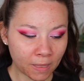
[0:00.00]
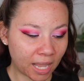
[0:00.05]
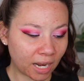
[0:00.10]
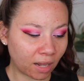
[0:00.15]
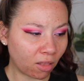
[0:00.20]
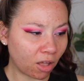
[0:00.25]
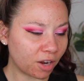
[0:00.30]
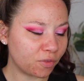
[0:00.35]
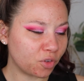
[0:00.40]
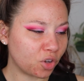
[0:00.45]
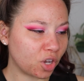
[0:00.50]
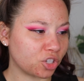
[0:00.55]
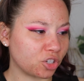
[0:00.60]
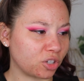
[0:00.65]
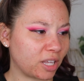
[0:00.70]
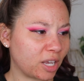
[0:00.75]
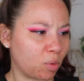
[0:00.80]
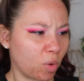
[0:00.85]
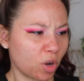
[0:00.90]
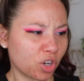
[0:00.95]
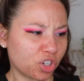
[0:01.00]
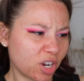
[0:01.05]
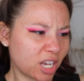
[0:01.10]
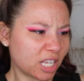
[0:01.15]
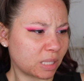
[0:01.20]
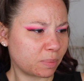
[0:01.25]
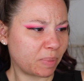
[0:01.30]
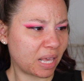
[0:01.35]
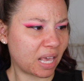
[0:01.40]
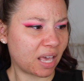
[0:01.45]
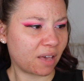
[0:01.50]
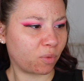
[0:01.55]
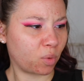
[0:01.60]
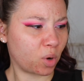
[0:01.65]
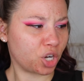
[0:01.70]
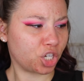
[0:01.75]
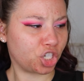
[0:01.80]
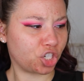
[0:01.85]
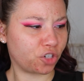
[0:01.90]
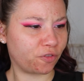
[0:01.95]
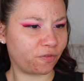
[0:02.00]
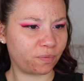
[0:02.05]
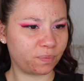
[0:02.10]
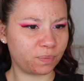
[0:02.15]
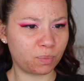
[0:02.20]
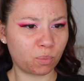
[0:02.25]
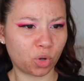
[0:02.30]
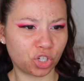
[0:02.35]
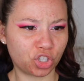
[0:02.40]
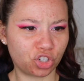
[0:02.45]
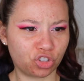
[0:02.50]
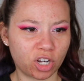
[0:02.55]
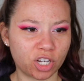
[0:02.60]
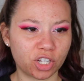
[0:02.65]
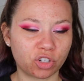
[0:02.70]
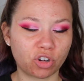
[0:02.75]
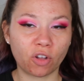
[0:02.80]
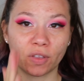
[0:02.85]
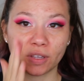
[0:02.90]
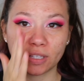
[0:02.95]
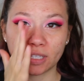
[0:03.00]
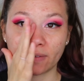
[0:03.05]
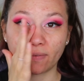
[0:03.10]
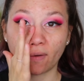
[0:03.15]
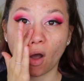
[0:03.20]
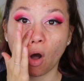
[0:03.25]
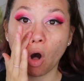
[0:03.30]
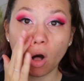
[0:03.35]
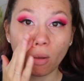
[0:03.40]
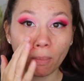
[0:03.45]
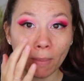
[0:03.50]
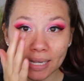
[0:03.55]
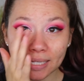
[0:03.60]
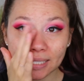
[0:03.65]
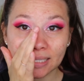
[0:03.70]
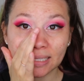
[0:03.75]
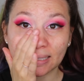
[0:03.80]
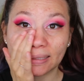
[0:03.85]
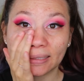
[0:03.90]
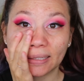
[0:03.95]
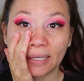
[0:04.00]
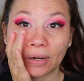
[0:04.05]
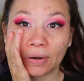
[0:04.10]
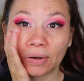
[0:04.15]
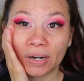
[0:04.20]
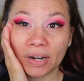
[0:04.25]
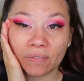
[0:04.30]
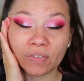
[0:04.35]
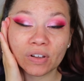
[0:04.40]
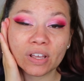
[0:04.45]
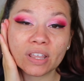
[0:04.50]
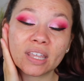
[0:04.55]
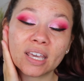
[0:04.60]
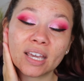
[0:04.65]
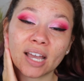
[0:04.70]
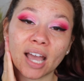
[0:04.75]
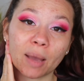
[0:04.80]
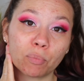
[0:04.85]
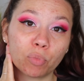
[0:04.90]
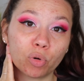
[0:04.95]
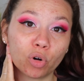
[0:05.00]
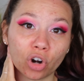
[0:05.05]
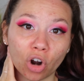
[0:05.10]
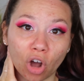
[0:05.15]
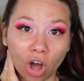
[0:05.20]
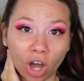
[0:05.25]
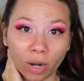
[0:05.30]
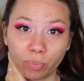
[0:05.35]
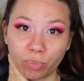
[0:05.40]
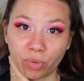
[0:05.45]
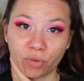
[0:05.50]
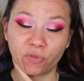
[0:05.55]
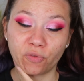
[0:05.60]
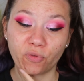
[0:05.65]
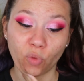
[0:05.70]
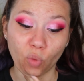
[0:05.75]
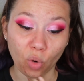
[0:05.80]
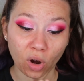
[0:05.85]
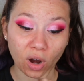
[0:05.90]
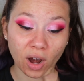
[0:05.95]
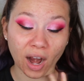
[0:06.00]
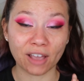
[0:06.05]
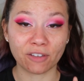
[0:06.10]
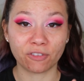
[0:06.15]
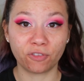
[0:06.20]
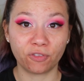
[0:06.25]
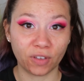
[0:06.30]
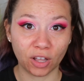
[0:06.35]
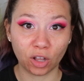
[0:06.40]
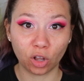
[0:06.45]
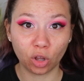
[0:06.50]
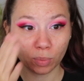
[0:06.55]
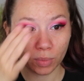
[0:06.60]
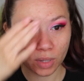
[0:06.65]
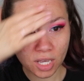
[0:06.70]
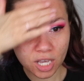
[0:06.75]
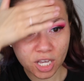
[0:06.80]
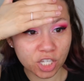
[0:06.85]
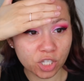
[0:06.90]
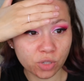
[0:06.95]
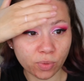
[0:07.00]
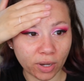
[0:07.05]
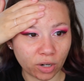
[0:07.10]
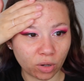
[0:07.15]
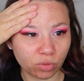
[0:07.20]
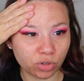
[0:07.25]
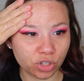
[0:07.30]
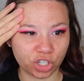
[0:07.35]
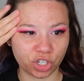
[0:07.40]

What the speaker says: And a lot of you guys are like, where's your SPF, where's your moisturizer, all this stuff. All my skincare and everything I put on before I film, so I don't